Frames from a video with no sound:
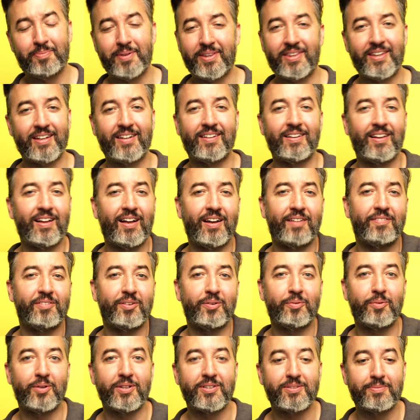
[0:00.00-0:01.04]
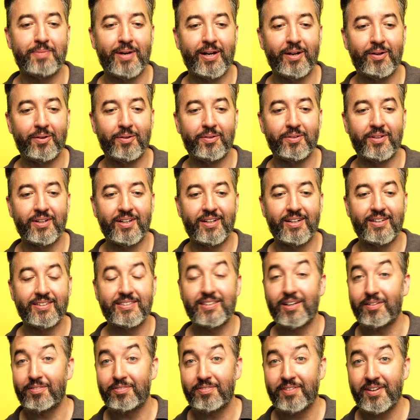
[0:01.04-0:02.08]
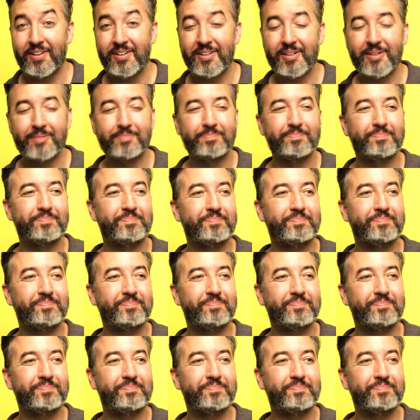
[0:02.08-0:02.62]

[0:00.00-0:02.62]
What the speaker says: but then a lot of it was my own self-funding.